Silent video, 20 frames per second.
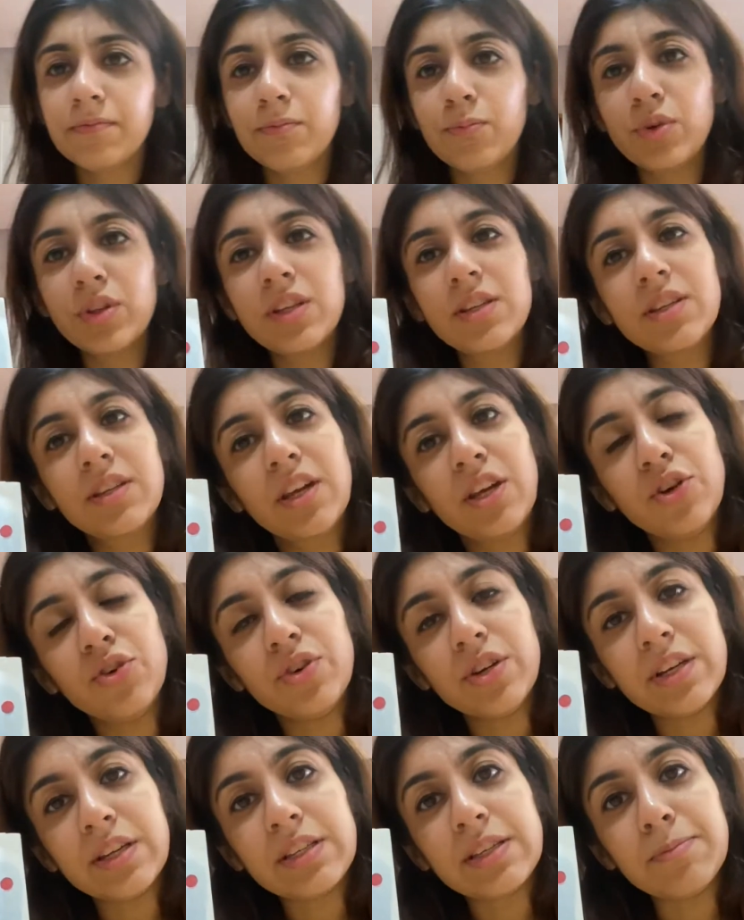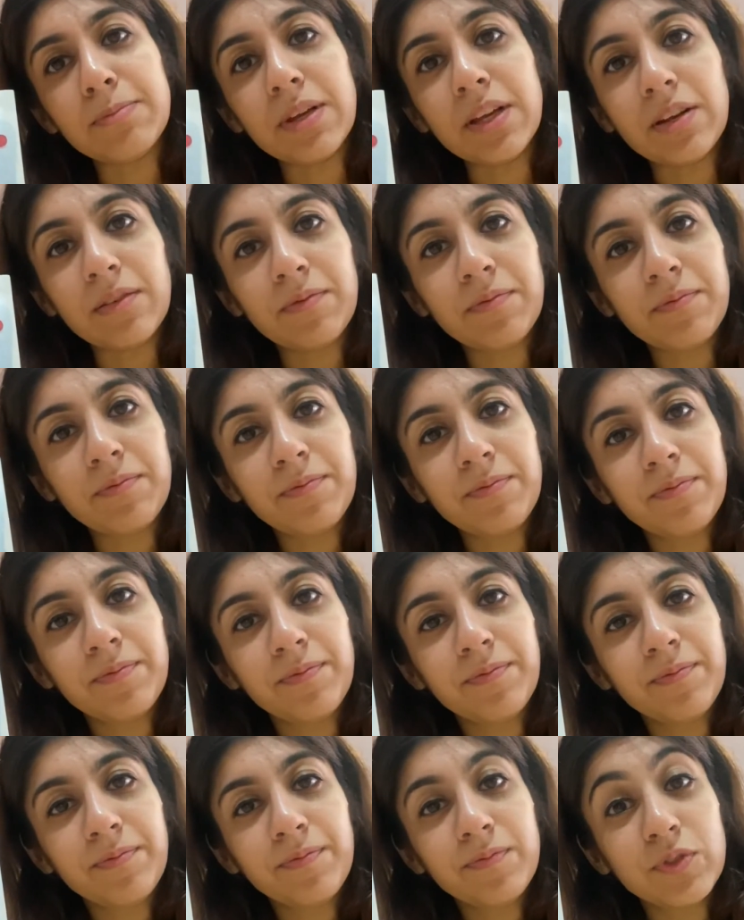What does curious mean?
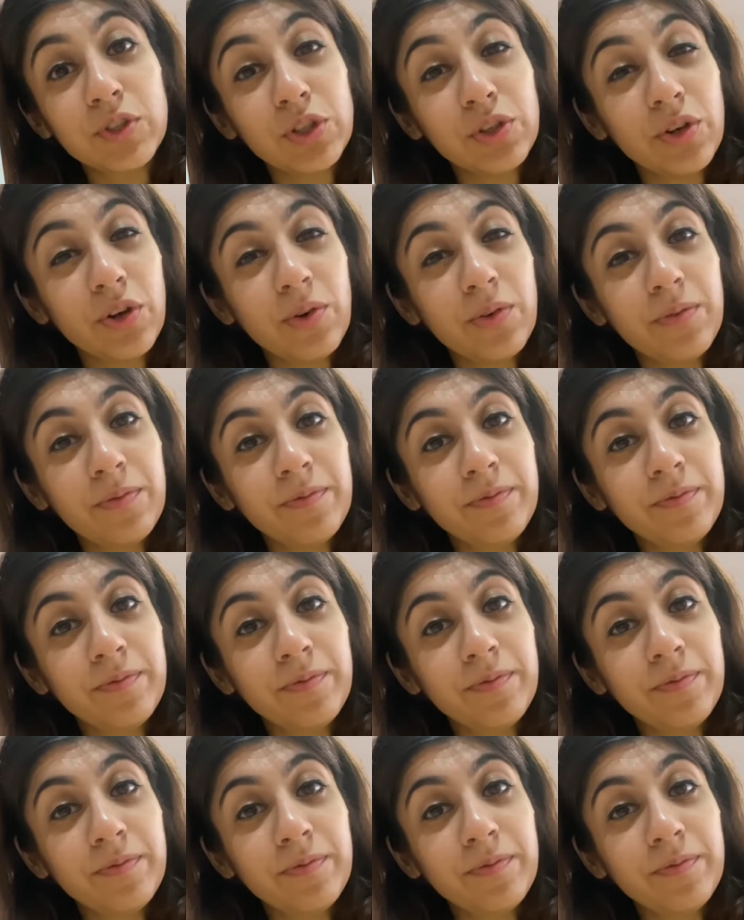Do you know?